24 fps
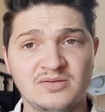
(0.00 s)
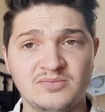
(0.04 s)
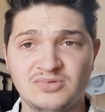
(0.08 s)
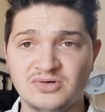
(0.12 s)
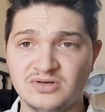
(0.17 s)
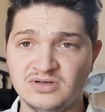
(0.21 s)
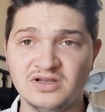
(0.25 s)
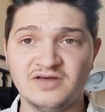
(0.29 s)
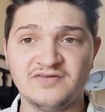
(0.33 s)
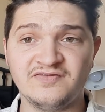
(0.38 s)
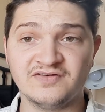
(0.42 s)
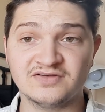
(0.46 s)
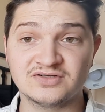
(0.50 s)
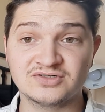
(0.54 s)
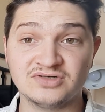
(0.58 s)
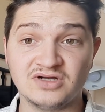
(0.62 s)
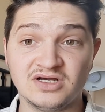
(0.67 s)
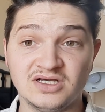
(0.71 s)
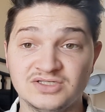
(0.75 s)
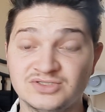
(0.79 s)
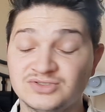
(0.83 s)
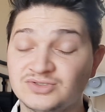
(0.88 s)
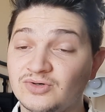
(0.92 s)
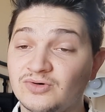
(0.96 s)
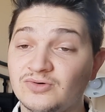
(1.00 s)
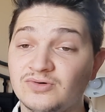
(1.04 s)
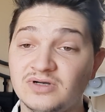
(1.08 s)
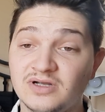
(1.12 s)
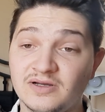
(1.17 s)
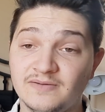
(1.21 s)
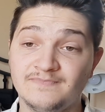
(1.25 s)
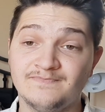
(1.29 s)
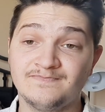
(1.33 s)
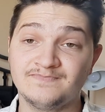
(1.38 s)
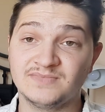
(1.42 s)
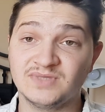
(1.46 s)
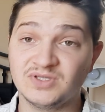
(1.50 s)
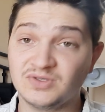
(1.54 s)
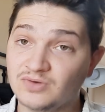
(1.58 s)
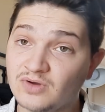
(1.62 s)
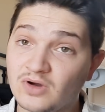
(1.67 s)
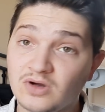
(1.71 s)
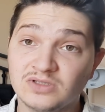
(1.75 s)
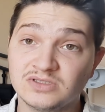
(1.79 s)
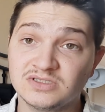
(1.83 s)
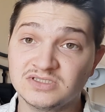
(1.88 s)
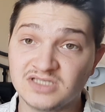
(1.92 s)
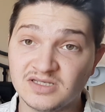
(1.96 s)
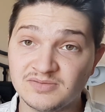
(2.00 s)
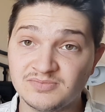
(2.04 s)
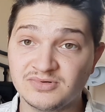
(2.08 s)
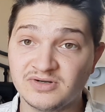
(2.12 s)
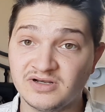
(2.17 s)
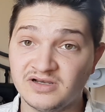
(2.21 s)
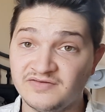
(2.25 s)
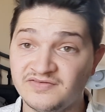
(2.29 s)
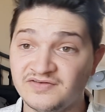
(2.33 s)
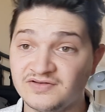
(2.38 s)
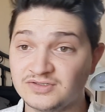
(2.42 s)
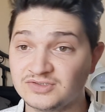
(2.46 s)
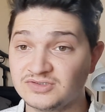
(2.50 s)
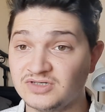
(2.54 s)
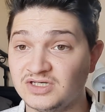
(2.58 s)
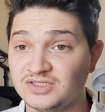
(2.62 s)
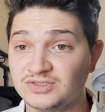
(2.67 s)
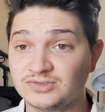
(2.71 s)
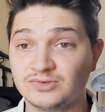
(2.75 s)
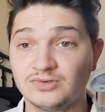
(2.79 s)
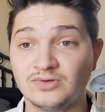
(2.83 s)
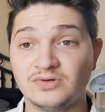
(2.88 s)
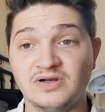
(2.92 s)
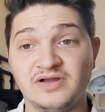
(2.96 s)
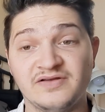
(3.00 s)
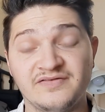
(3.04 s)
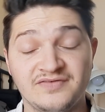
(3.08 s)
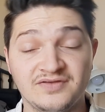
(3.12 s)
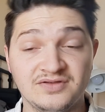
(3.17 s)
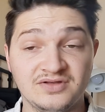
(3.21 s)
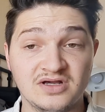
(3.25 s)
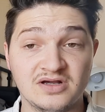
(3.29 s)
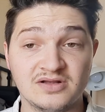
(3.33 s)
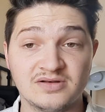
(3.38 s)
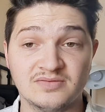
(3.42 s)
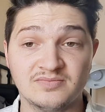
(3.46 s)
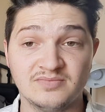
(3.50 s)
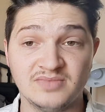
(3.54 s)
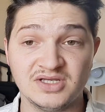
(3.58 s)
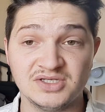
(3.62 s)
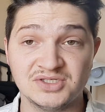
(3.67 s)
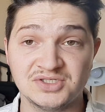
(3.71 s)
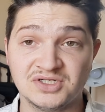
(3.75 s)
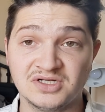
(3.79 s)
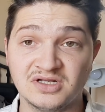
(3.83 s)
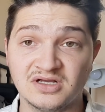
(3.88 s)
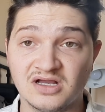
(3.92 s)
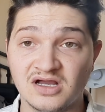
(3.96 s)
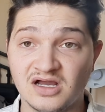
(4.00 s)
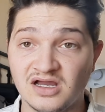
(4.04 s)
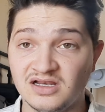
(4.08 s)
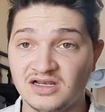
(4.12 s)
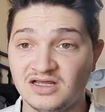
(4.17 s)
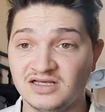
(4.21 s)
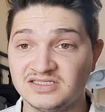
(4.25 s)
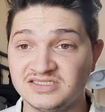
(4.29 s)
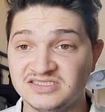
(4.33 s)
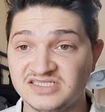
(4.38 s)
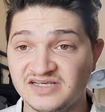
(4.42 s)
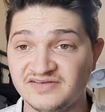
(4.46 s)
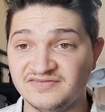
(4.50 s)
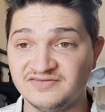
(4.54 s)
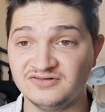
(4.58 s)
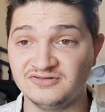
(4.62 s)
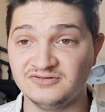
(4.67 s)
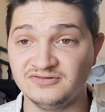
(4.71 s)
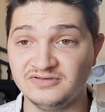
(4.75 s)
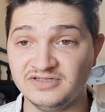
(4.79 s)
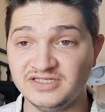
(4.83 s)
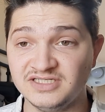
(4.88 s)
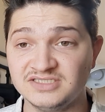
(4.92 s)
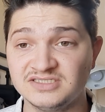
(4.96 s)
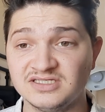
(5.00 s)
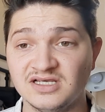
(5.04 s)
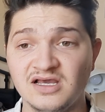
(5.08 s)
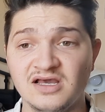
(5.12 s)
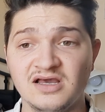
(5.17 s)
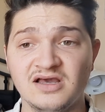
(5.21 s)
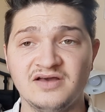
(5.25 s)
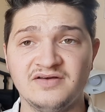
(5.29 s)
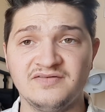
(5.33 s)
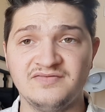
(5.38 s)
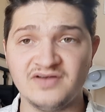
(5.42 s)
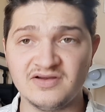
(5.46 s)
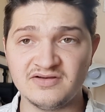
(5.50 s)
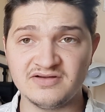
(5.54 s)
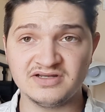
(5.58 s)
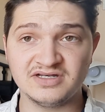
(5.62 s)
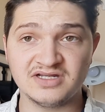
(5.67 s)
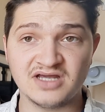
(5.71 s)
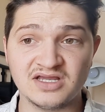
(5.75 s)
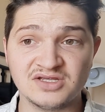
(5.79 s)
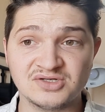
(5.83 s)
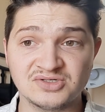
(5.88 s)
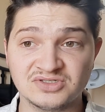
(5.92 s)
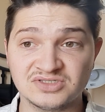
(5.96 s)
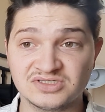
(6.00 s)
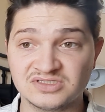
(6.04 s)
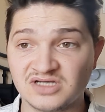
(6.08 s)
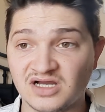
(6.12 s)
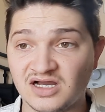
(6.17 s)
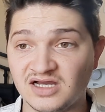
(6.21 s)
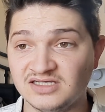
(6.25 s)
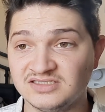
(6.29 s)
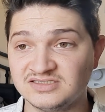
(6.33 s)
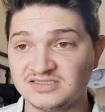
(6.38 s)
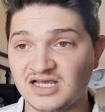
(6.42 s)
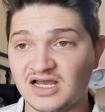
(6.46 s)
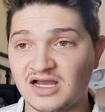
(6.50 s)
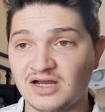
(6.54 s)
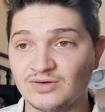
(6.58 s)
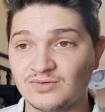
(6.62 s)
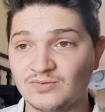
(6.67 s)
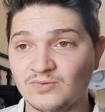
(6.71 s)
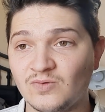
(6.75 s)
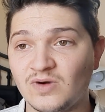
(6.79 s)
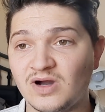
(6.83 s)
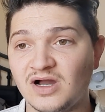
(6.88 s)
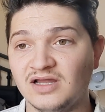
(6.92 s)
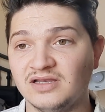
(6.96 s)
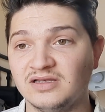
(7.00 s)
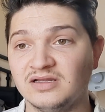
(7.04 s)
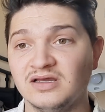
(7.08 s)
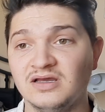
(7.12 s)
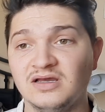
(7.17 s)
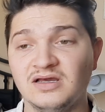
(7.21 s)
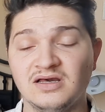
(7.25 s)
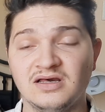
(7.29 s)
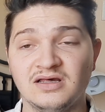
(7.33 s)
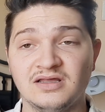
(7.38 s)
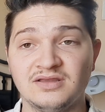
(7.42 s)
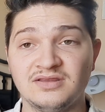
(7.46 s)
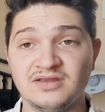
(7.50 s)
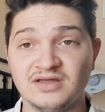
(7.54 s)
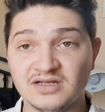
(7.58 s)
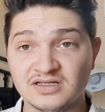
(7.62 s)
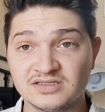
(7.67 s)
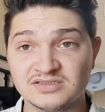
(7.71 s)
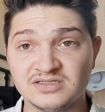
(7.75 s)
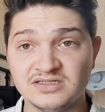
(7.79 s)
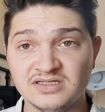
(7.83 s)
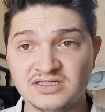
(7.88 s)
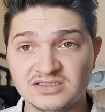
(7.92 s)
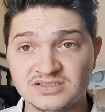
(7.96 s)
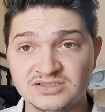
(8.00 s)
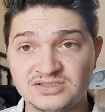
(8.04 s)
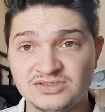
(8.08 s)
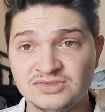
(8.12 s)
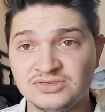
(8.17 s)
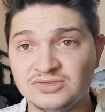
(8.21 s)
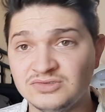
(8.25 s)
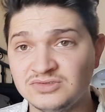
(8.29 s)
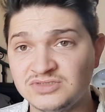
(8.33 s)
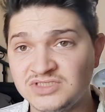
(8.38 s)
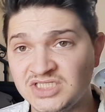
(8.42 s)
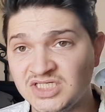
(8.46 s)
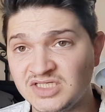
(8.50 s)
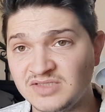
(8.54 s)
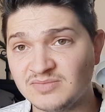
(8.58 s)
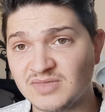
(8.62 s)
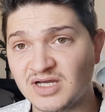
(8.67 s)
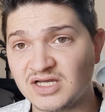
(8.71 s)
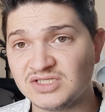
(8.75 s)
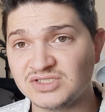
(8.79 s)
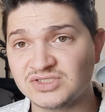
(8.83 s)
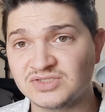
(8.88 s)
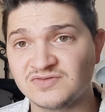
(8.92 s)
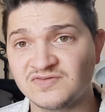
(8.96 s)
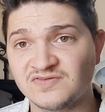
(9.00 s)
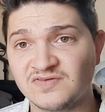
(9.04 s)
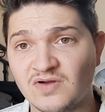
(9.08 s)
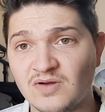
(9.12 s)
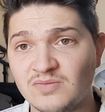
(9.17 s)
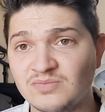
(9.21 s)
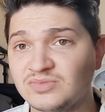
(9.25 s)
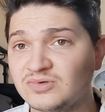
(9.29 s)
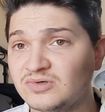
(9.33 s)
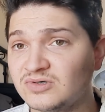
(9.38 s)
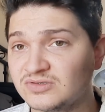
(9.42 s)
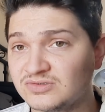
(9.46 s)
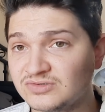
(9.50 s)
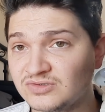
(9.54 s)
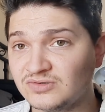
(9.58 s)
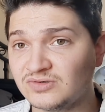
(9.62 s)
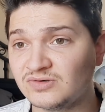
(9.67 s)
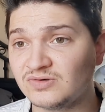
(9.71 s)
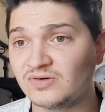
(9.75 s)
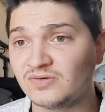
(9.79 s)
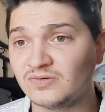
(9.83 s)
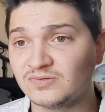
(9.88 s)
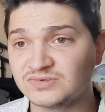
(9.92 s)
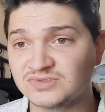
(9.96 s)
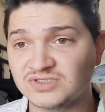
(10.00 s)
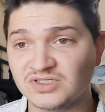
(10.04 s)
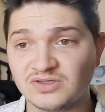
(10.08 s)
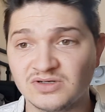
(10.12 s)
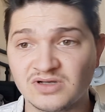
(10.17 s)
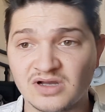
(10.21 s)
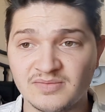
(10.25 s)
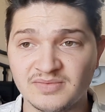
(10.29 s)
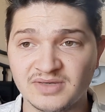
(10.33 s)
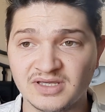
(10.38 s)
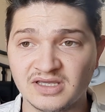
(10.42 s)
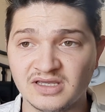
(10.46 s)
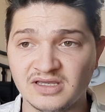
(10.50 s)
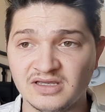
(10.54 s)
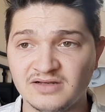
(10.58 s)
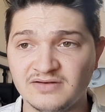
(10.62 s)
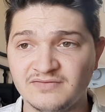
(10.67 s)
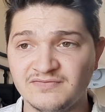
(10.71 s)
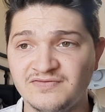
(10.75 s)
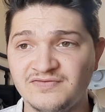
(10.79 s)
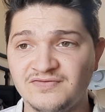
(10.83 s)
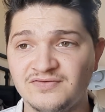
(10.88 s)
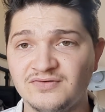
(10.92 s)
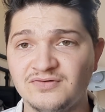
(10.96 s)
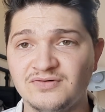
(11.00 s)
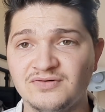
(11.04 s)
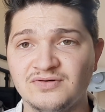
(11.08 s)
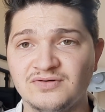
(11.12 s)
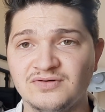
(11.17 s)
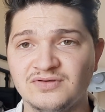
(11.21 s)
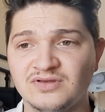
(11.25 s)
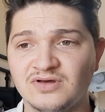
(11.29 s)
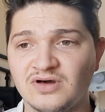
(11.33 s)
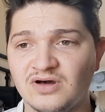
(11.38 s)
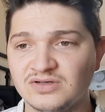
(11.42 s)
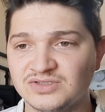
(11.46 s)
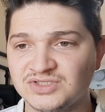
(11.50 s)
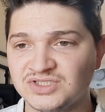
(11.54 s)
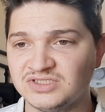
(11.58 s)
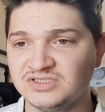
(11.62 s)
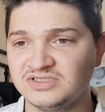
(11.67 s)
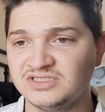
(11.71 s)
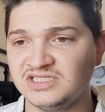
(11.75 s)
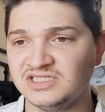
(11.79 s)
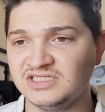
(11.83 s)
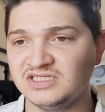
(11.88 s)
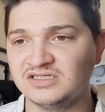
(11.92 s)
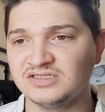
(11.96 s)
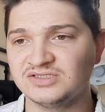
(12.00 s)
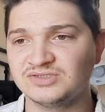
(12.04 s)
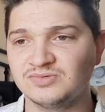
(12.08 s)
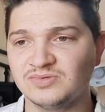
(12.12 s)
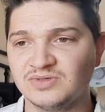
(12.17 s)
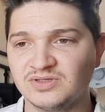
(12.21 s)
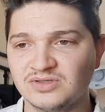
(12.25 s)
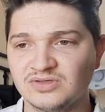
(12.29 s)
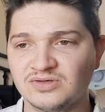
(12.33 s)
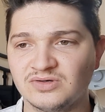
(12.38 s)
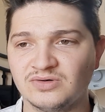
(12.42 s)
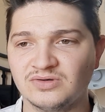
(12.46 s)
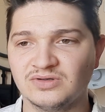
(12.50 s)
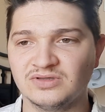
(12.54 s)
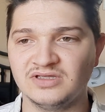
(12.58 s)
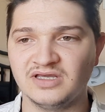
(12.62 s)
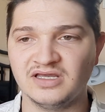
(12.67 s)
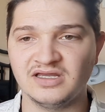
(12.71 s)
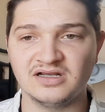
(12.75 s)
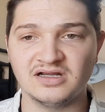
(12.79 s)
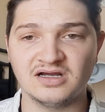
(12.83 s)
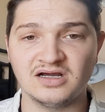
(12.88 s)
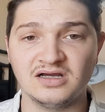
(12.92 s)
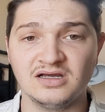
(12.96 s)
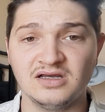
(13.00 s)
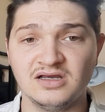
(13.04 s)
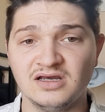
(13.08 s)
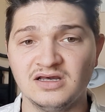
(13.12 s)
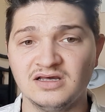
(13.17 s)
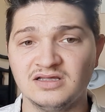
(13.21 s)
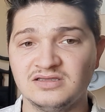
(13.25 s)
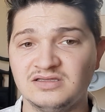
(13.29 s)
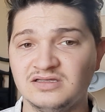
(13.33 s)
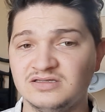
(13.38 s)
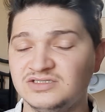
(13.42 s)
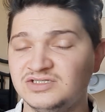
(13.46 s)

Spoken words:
prolific try scorer. You can't say prolific try scorer if you don't mention a guy like Severo Reese. Very dangerous guys out wide. Then it is two teammates from Bordeaux also coming in for the Argentinians with Cordero, the